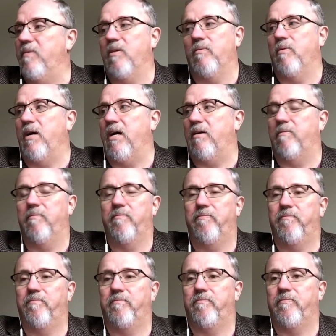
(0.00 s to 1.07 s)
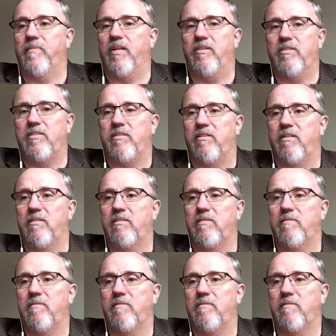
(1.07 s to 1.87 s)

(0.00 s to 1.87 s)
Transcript: Wow. Are you serious?